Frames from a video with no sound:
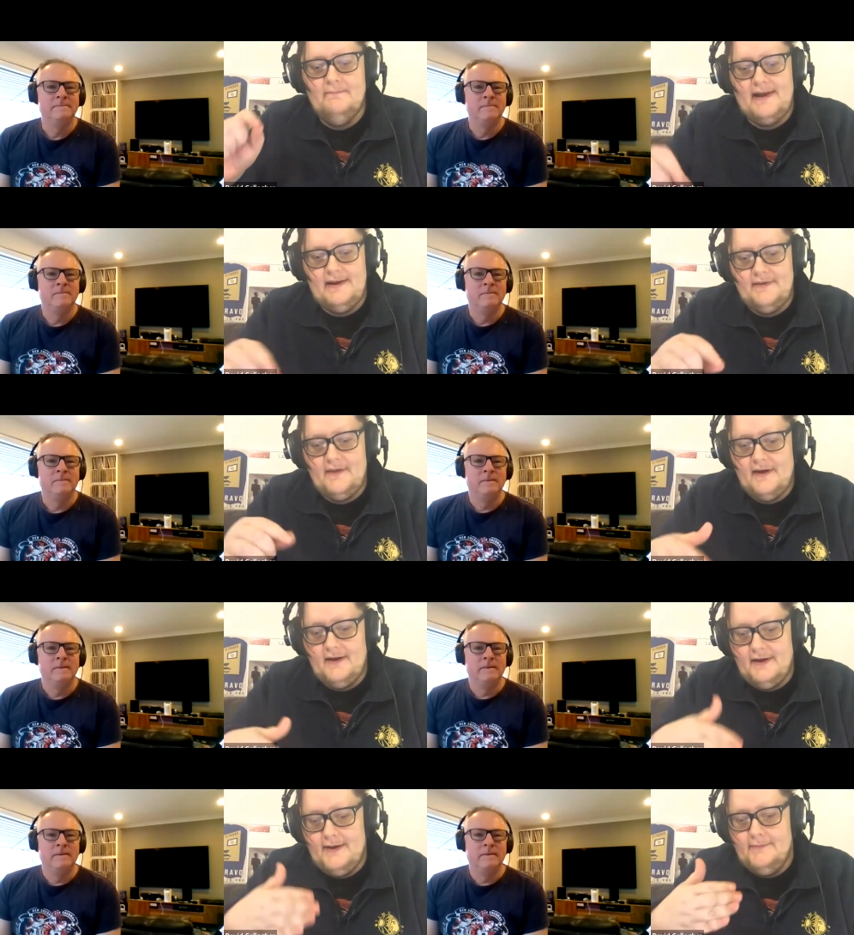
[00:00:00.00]
Speaker 1: to combine
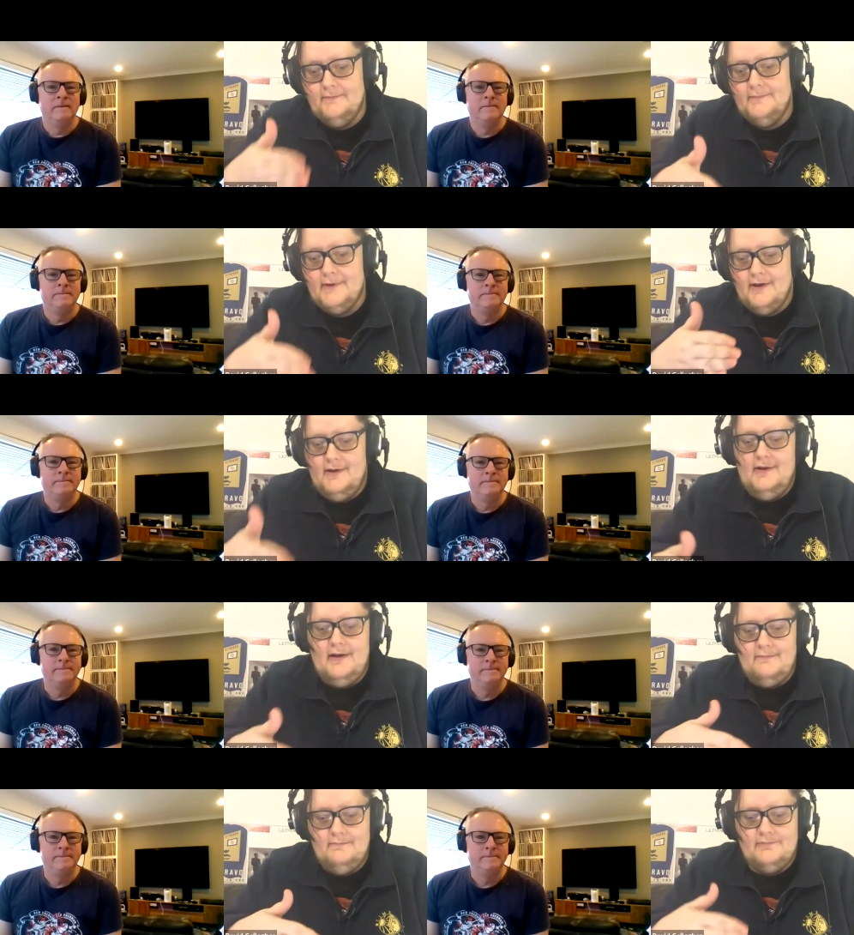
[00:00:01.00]
that um,
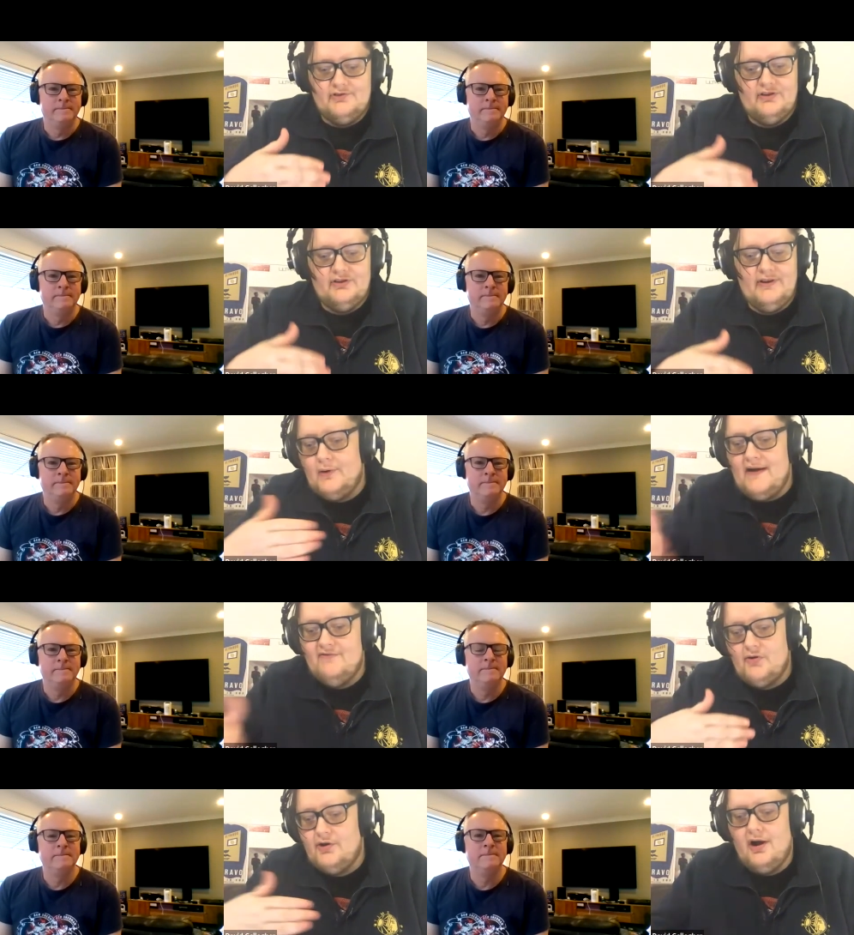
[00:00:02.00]
slightly more
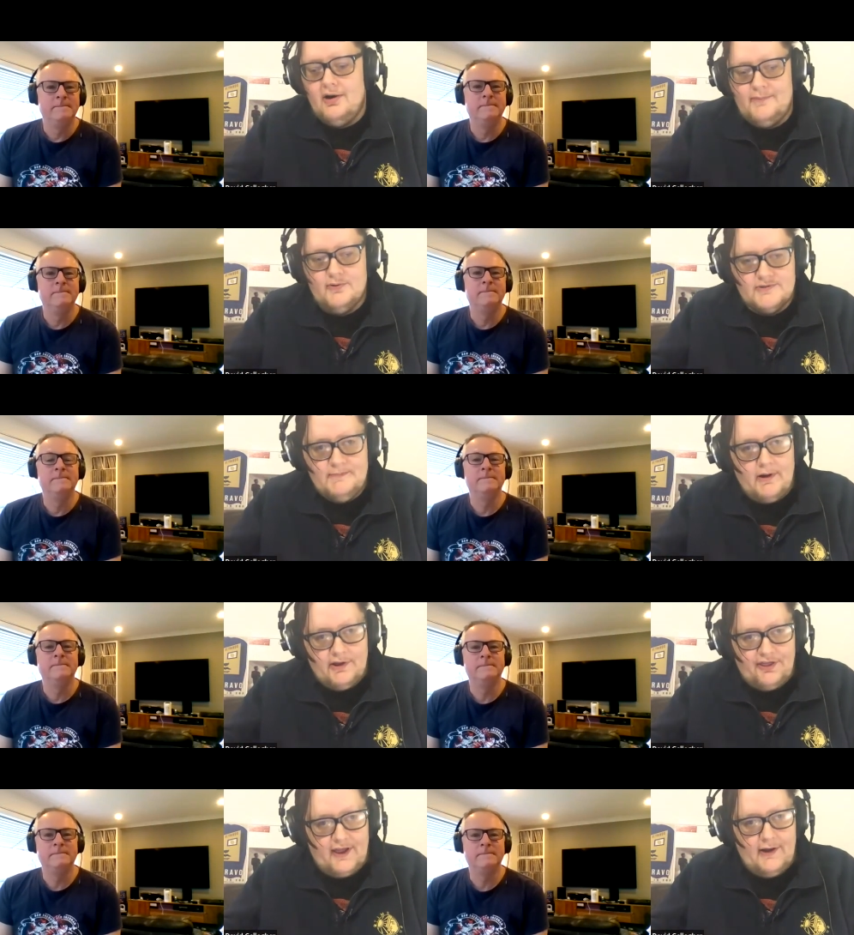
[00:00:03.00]
avant garde post
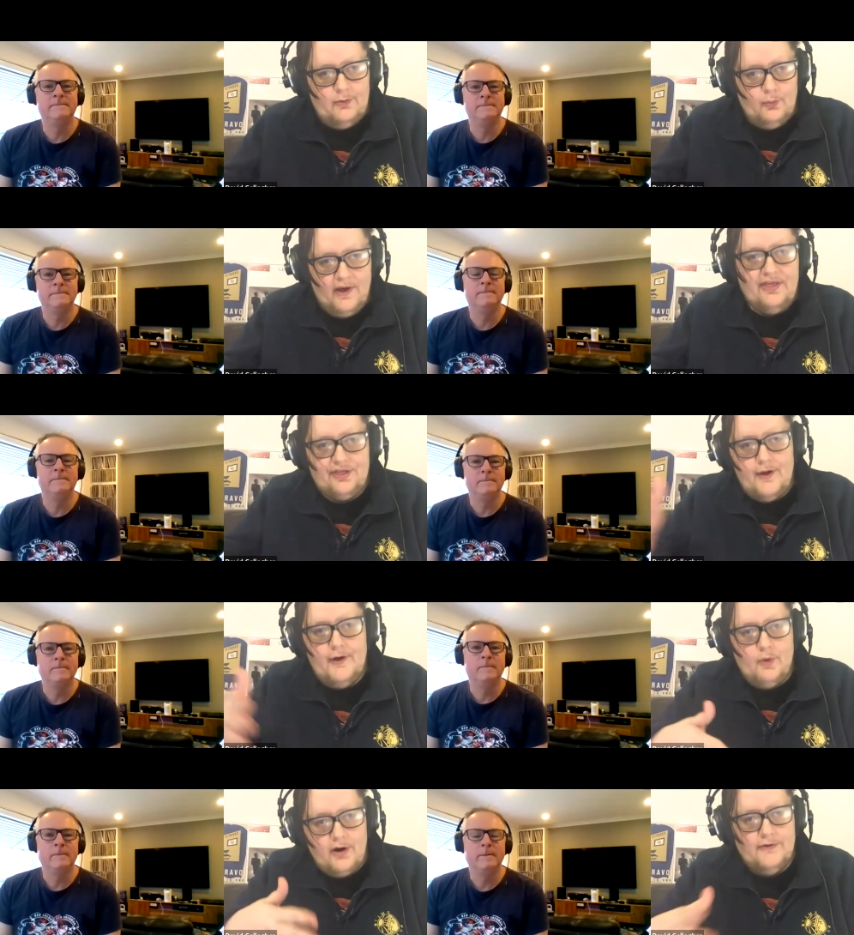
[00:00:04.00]
punk thing with
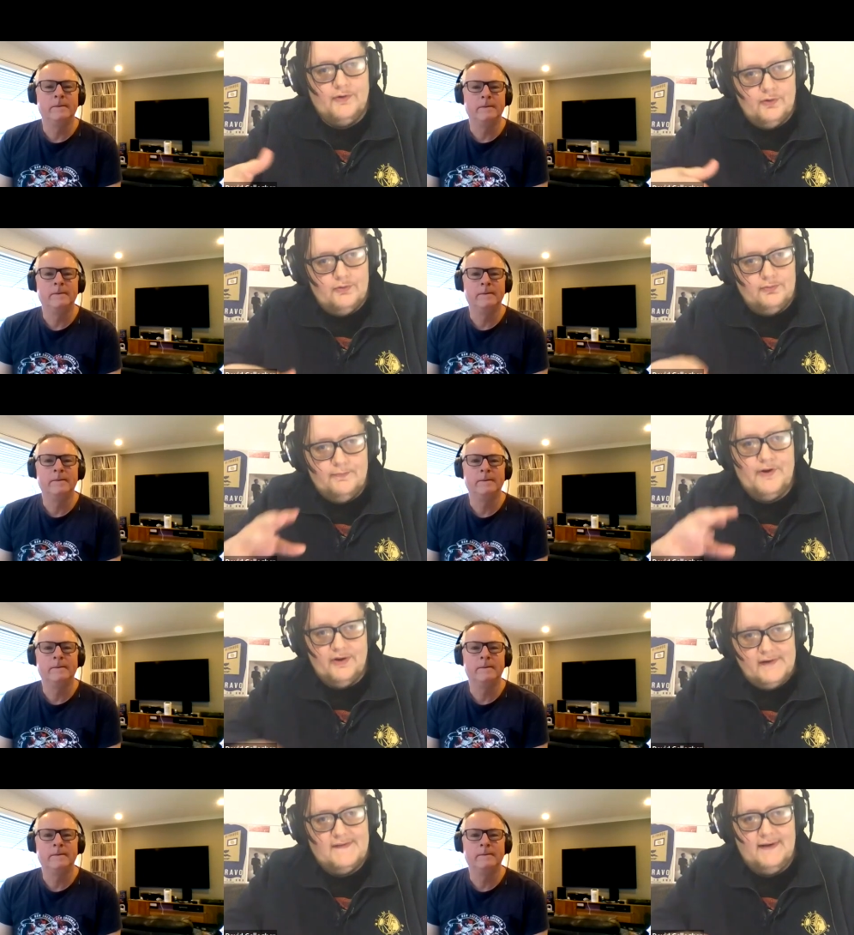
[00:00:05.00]
a rock and roll
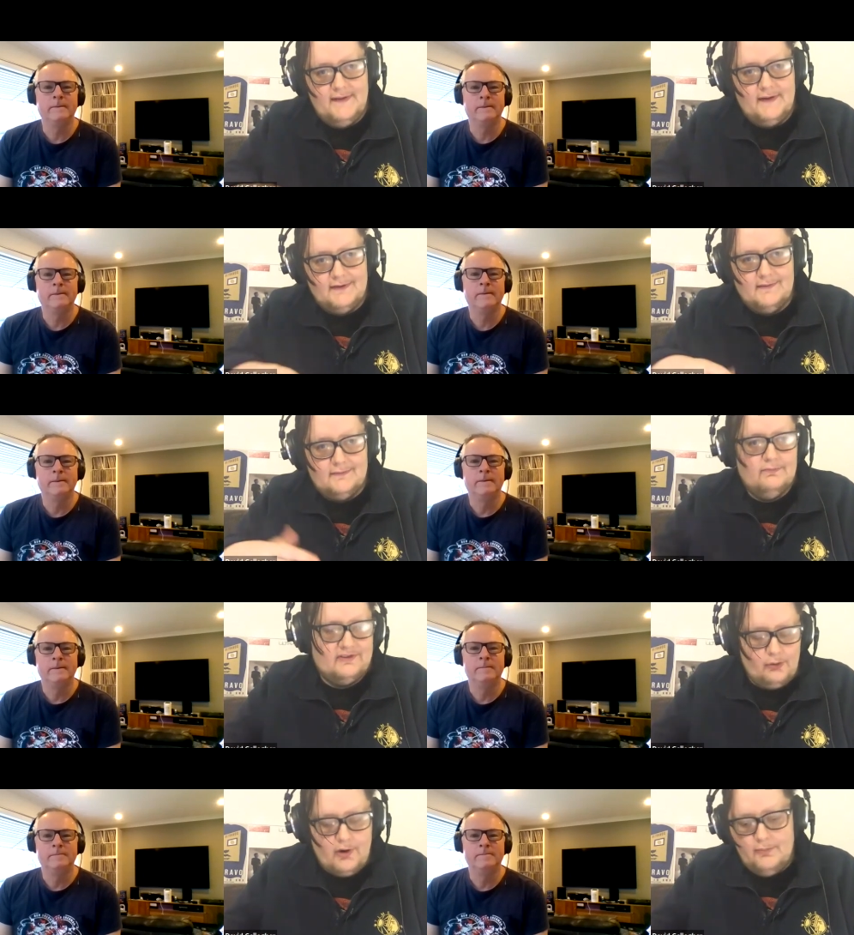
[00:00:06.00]
purity that
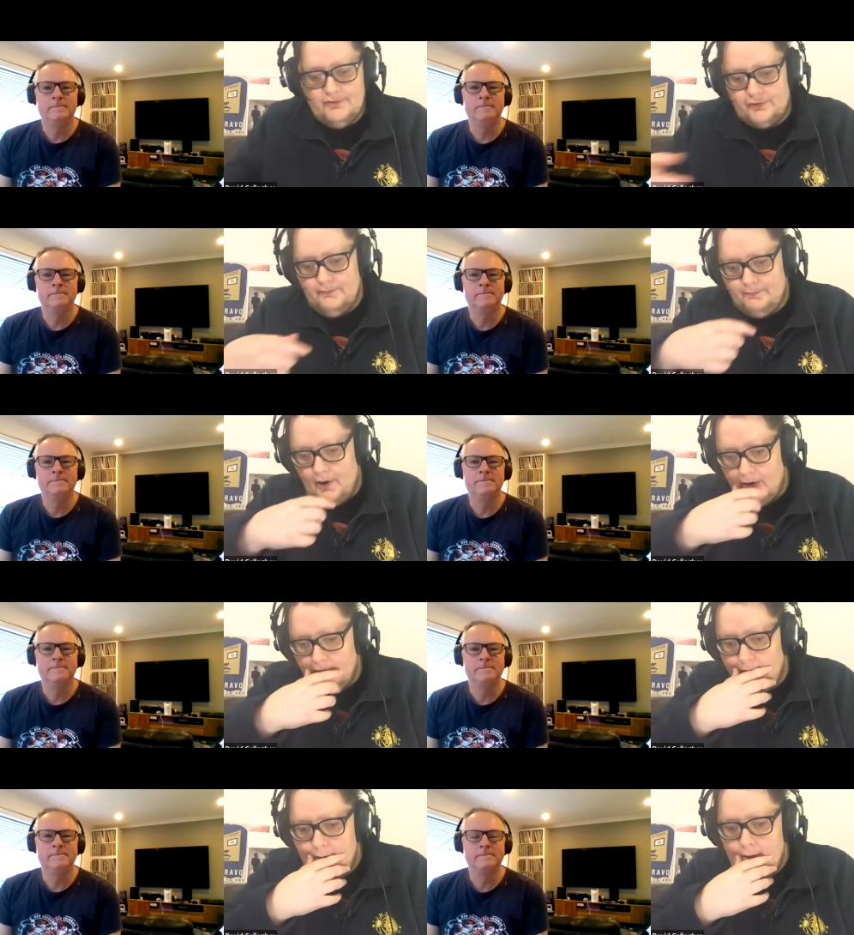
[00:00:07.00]
still comes from
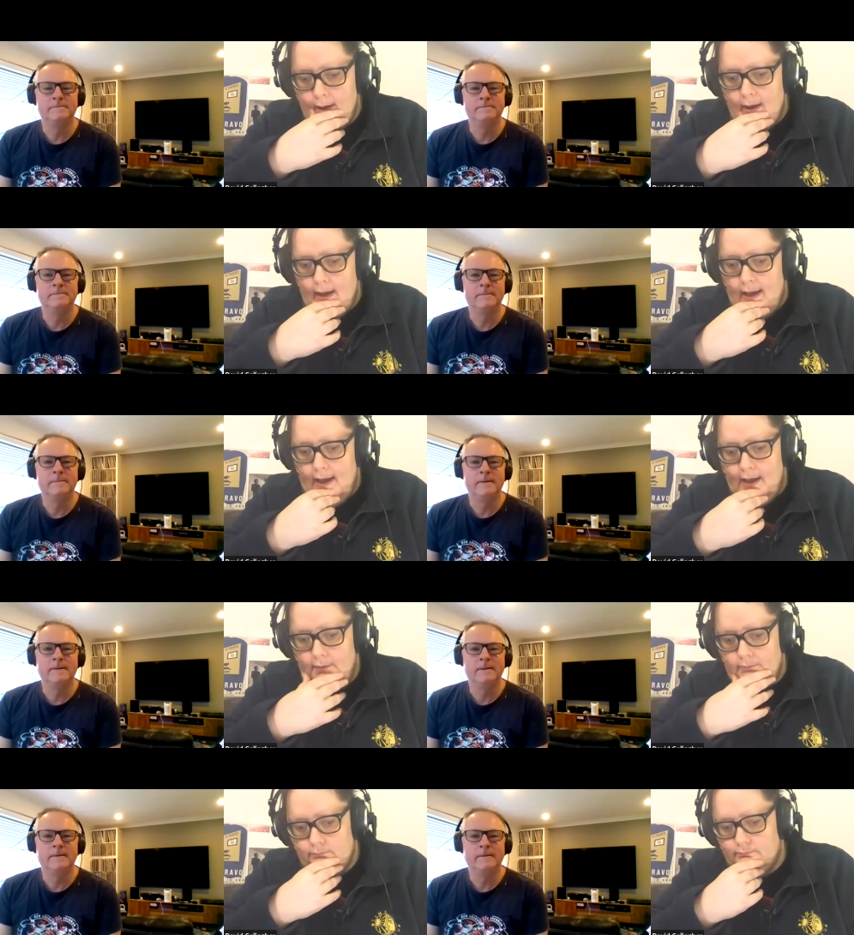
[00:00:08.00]
punk.
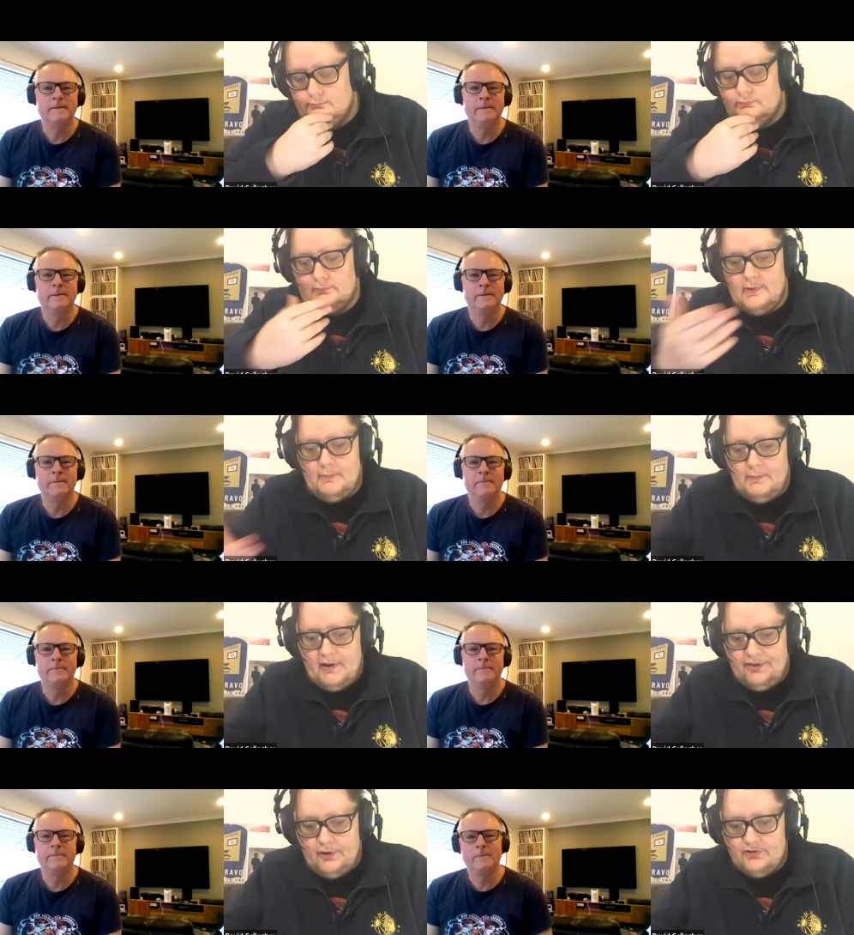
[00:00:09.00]
Um, I mean, my